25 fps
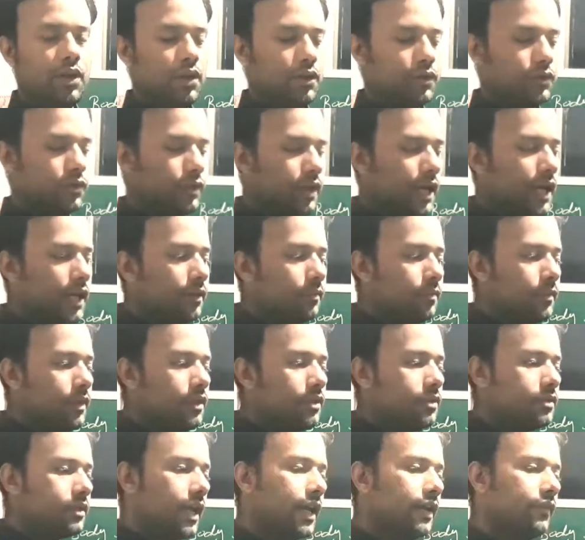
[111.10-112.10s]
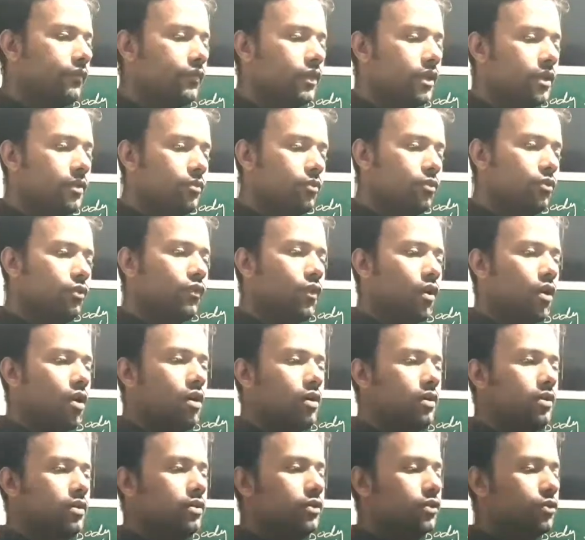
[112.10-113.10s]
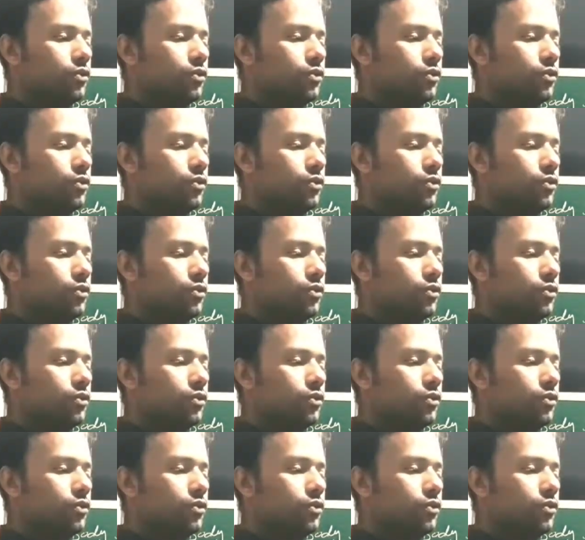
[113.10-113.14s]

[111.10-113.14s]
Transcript: So that means time will move on